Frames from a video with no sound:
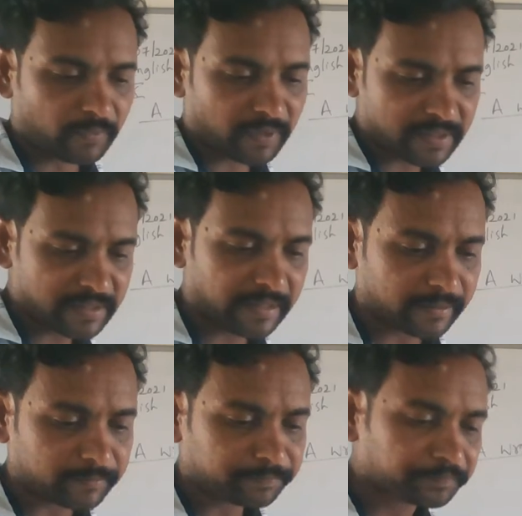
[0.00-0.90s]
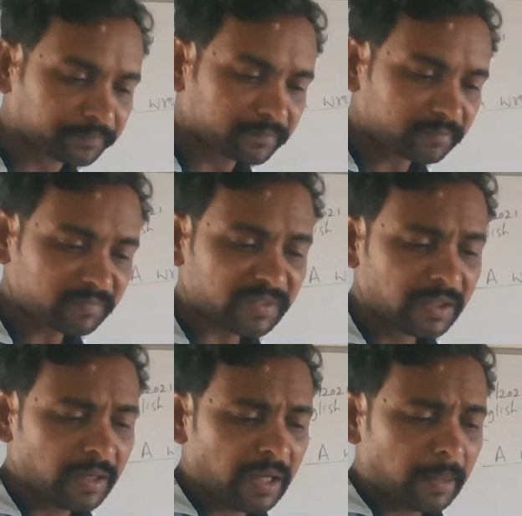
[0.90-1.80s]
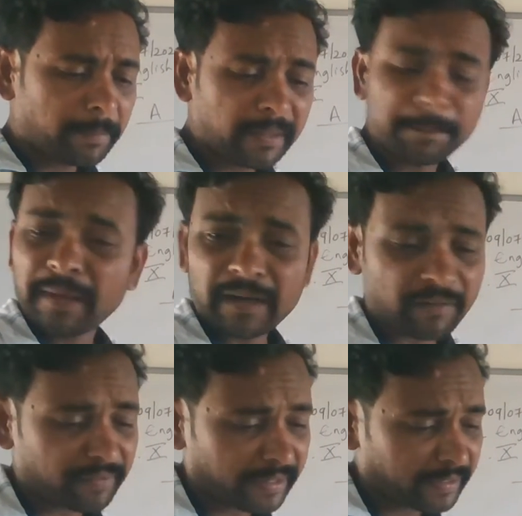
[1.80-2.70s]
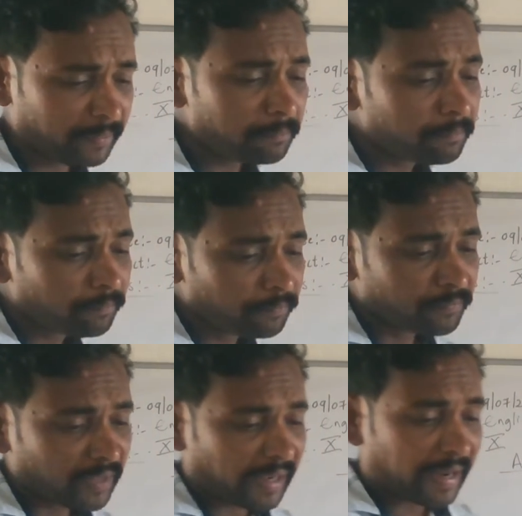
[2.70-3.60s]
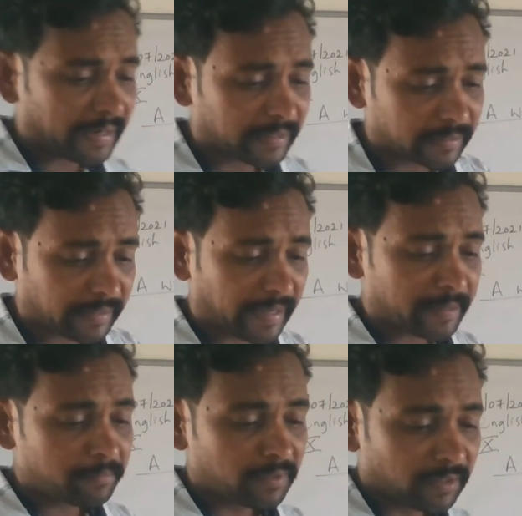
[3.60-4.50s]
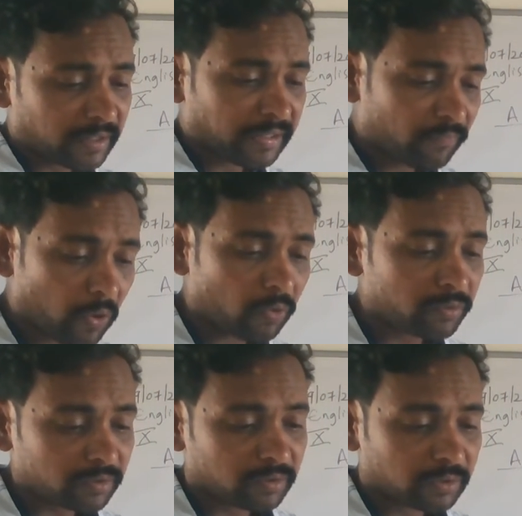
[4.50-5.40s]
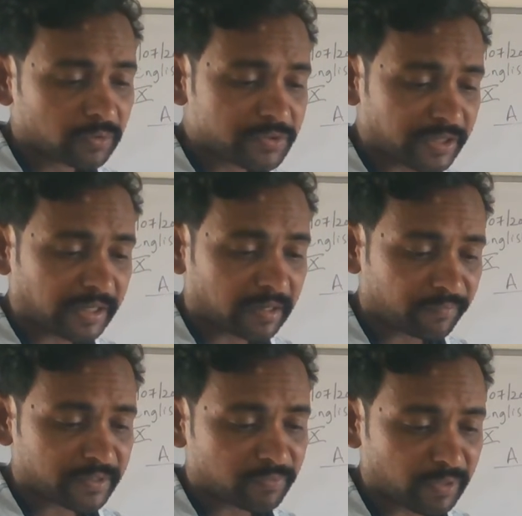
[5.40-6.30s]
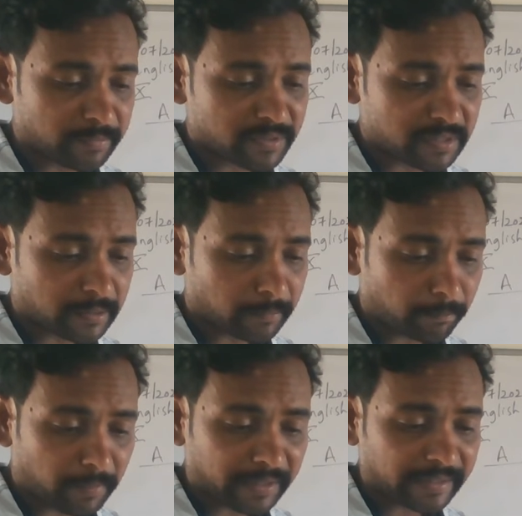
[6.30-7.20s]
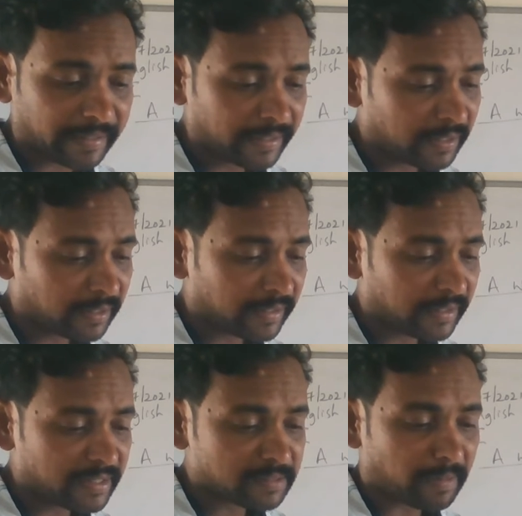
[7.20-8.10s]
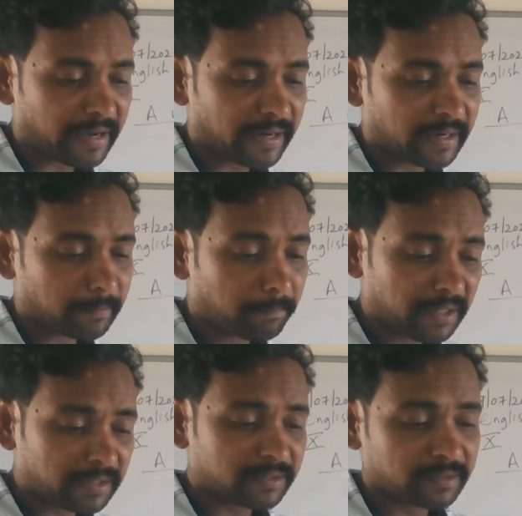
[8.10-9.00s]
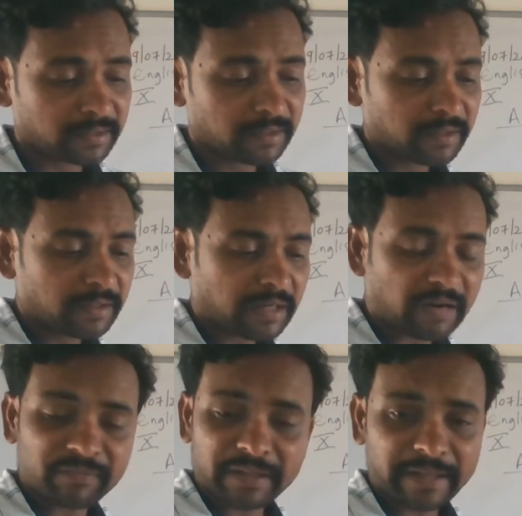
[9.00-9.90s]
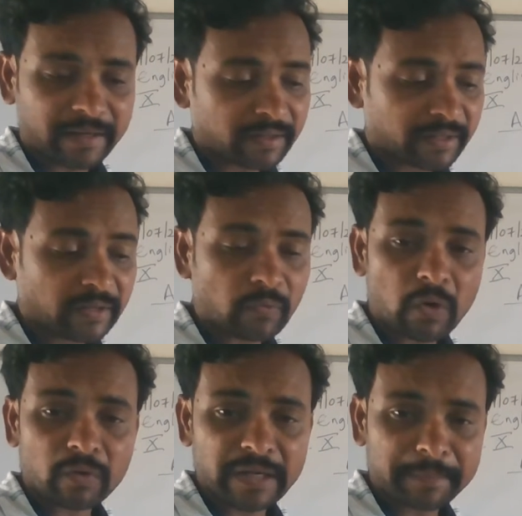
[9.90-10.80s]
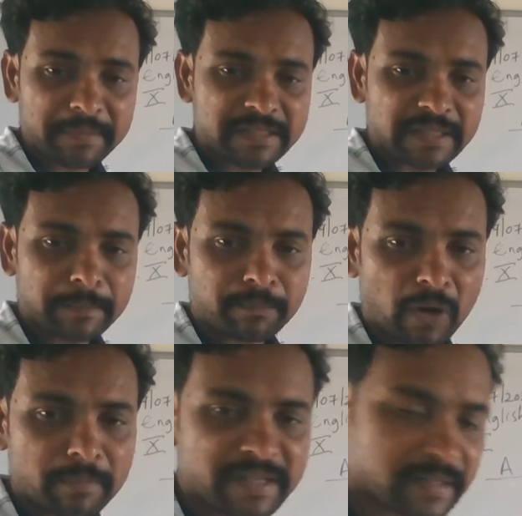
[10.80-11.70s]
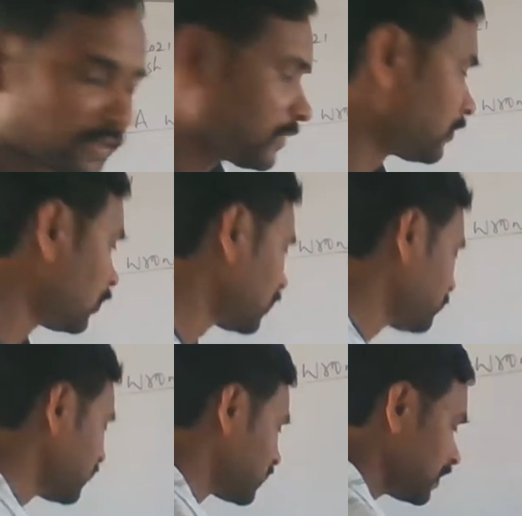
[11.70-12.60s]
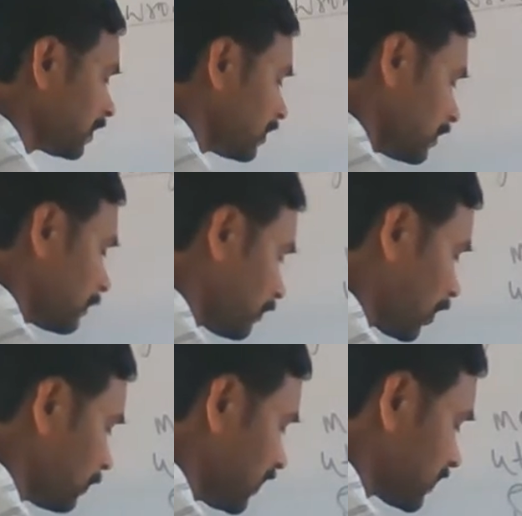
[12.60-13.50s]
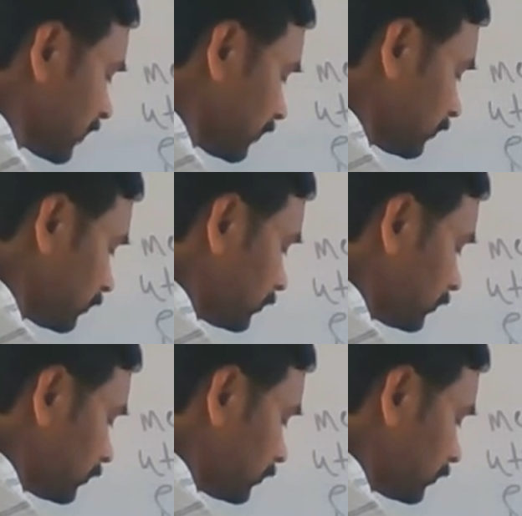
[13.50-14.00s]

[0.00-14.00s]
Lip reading: Okay, see that. People laughed at him at the time he vowed to shake off his whims, but they lingered in his mind. But after that he vowed, it means he promised. Vowed means promised.